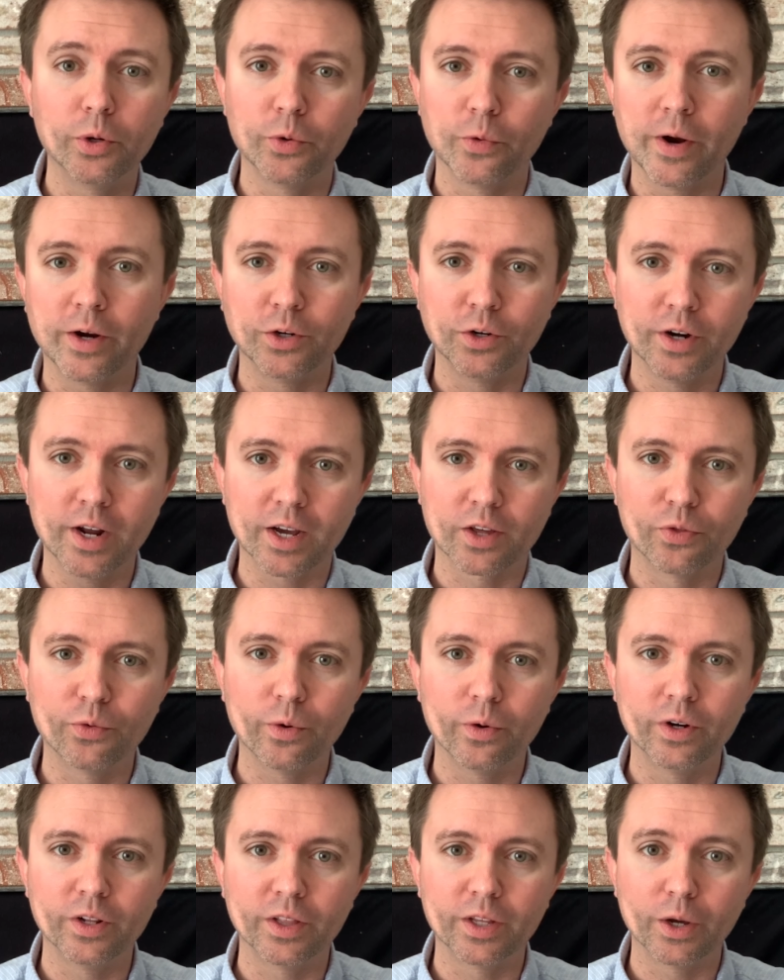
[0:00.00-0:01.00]
around your neck,
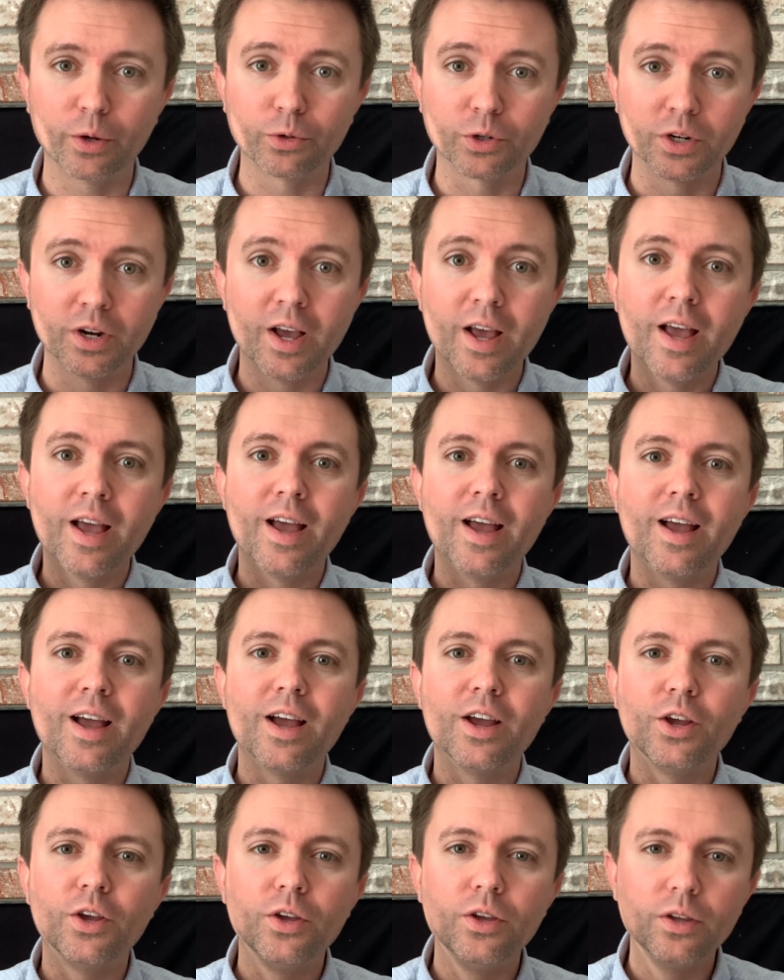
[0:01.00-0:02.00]
thrown in the ocean.
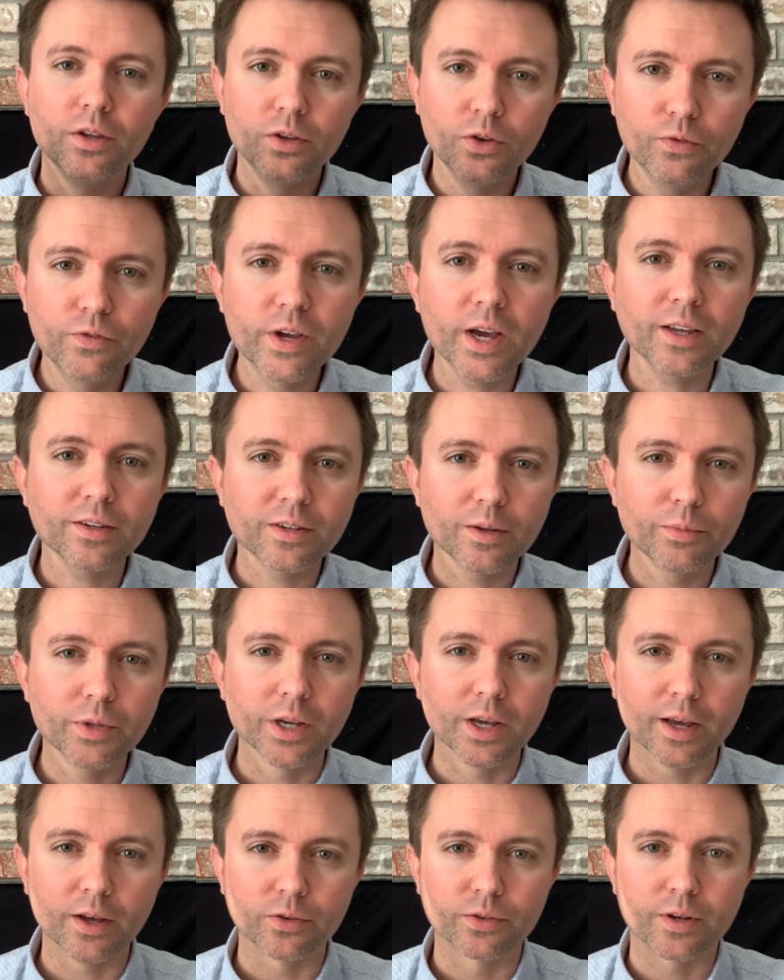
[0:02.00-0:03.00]
You've got something
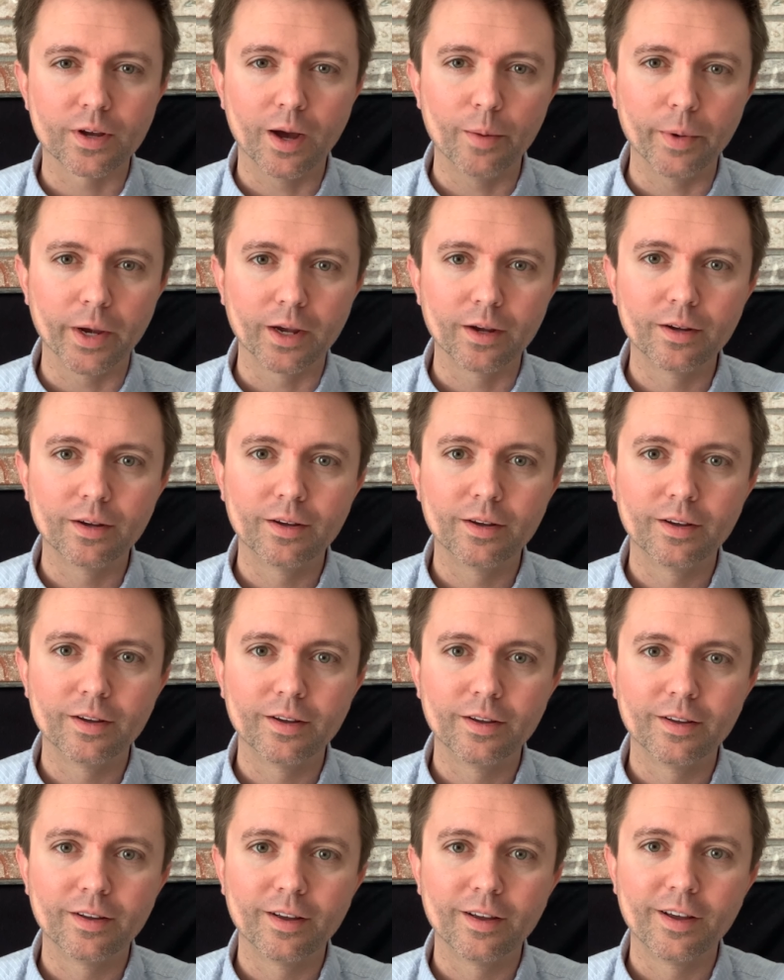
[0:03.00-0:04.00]
else coming.
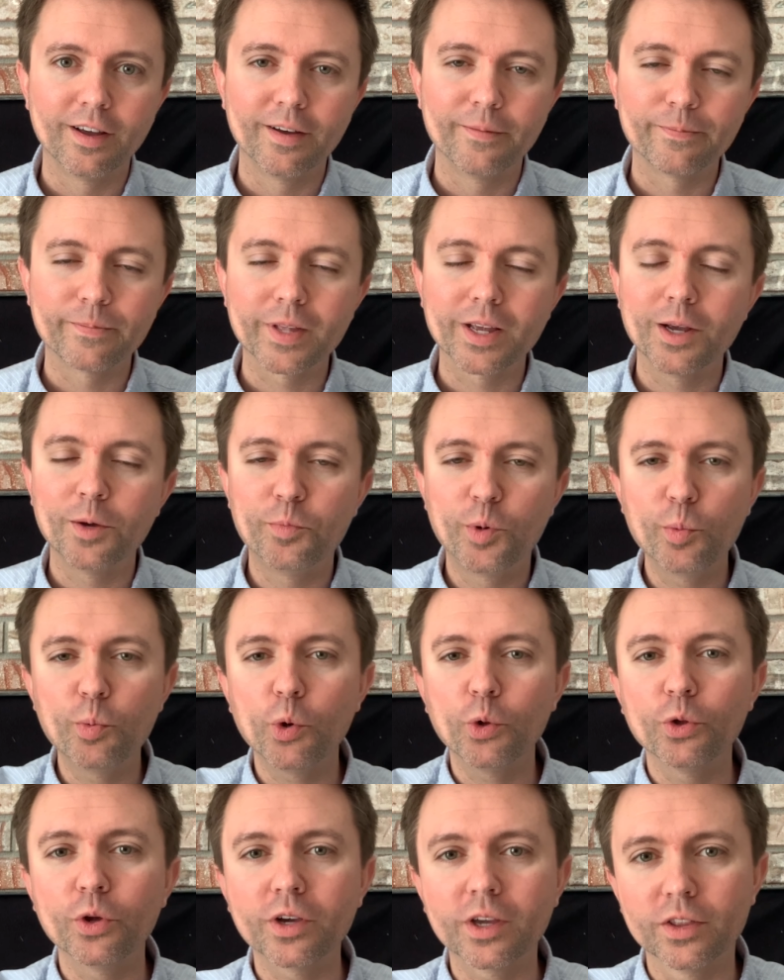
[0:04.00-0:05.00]
And people
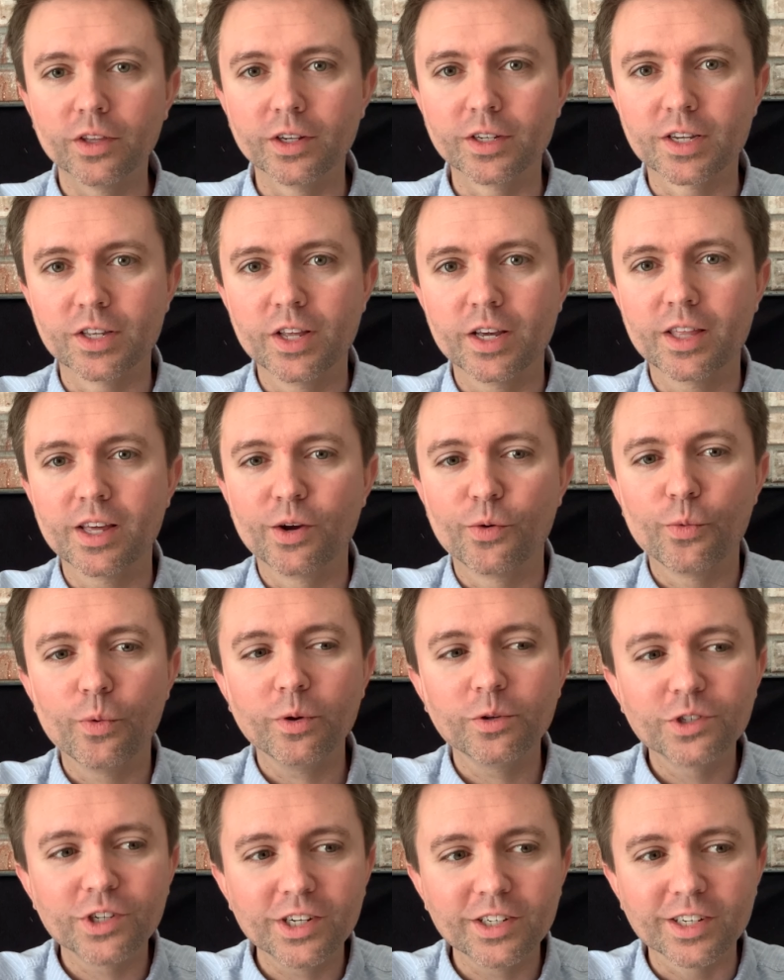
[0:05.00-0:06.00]
look at this and they think, well,
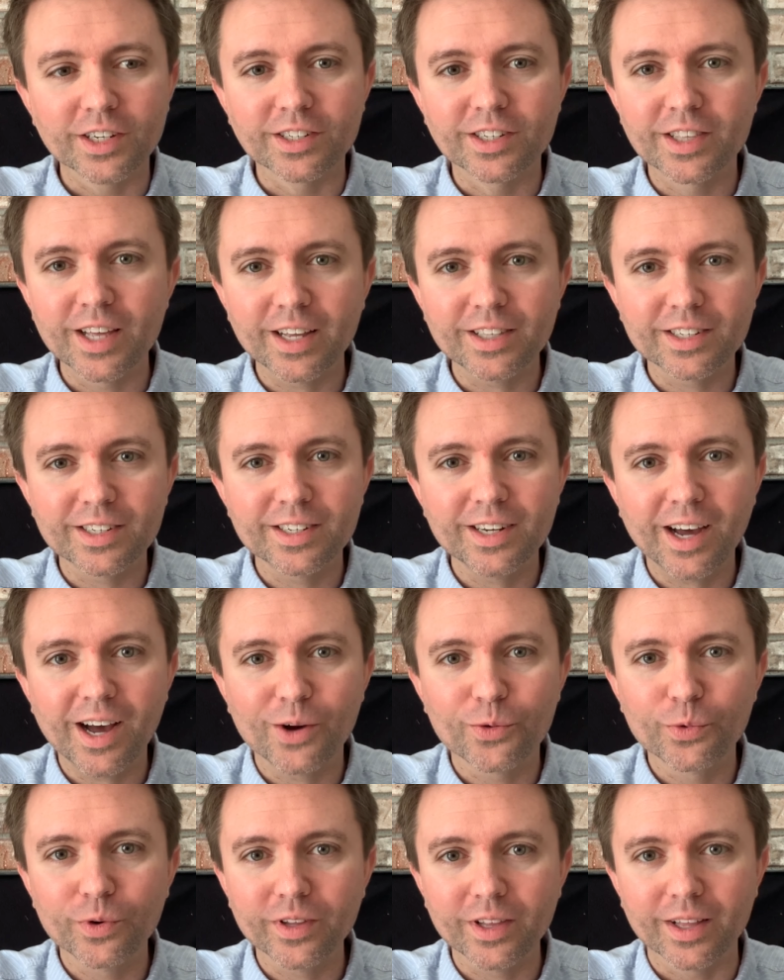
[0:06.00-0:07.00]
Jesus, that's not
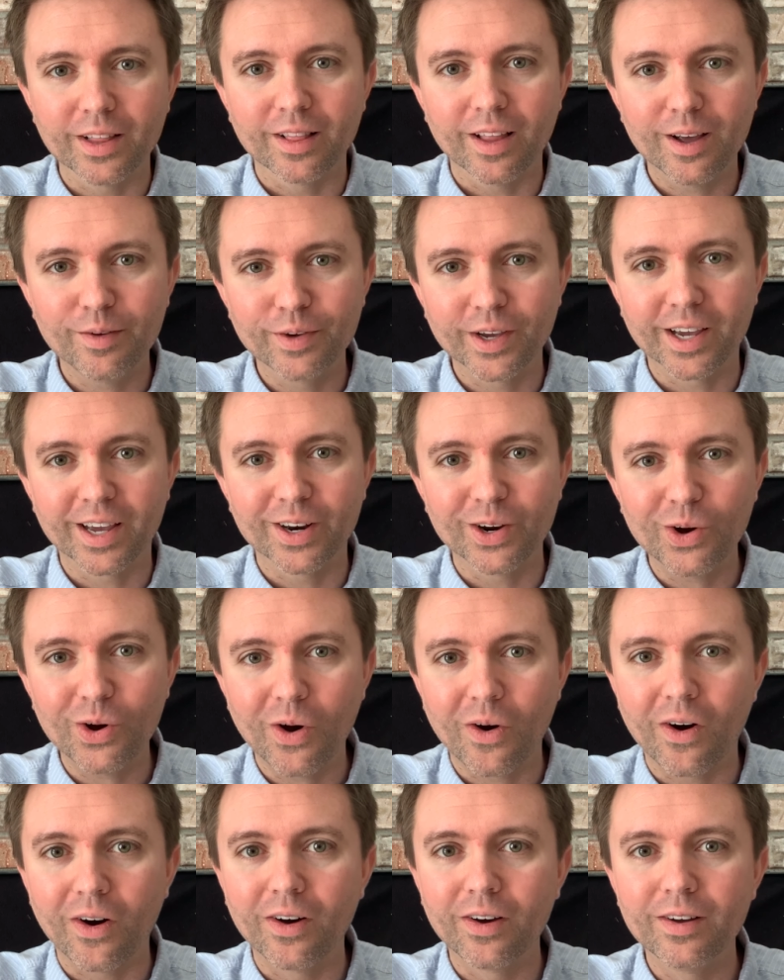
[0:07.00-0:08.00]
really loving at
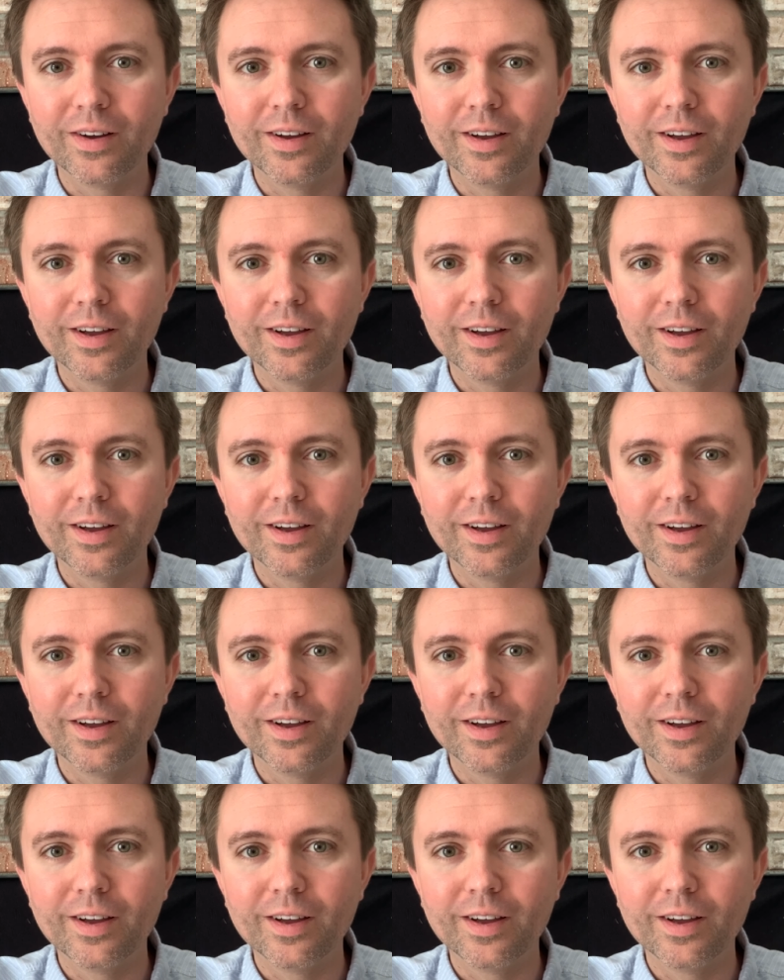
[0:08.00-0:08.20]
all.